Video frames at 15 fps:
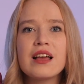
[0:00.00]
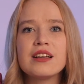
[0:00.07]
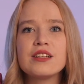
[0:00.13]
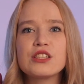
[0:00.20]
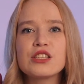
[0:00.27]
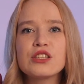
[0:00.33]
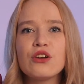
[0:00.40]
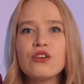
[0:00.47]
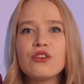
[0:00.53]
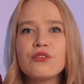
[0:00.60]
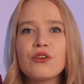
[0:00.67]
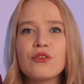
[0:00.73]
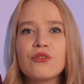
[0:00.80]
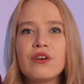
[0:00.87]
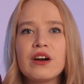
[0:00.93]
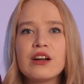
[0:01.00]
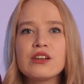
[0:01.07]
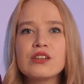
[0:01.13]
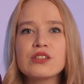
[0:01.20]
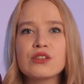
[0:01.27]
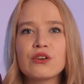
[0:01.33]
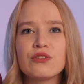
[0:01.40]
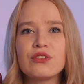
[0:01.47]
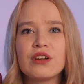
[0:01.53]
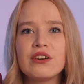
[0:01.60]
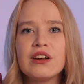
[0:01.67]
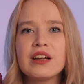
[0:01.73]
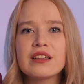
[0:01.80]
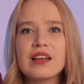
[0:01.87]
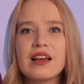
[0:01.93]
installing with virus or
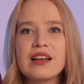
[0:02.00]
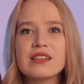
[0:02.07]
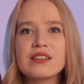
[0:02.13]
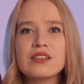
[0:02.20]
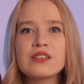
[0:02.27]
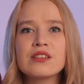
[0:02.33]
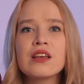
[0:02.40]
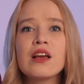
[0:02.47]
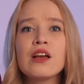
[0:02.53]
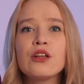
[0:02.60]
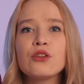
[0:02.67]
direct access